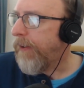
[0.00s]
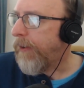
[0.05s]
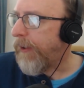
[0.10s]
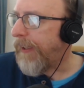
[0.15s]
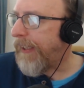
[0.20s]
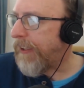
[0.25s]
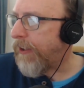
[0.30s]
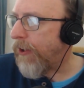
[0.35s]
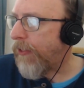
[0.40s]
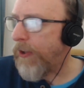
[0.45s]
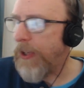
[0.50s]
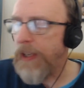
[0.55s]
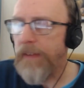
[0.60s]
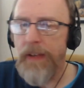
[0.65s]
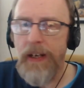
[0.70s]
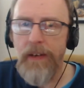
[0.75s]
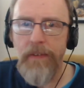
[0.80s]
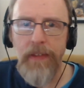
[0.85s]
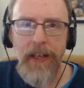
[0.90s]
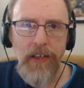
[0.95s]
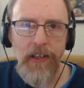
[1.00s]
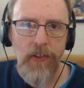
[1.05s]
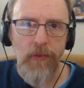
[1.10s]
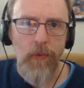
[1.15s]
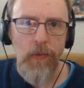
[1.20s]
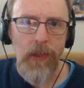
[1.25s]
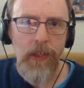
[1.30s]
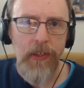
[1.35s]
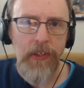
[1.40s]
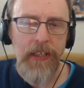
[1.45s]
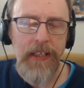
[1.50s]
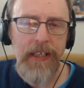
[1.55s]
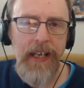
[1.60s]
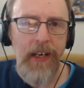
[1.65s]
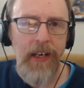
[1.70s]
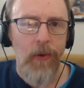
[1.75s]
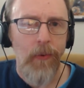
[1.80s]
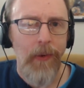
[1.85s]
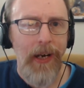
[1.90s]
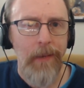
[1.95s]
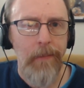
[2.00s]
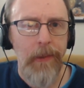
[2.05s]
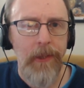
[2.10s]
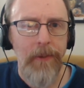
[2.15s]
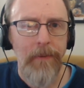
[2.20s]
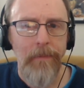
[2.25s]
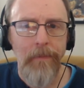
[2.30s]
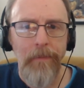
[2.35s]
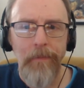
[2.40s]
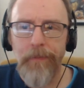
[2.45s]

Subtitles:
Get to 35,000 words in NaNoWriMo.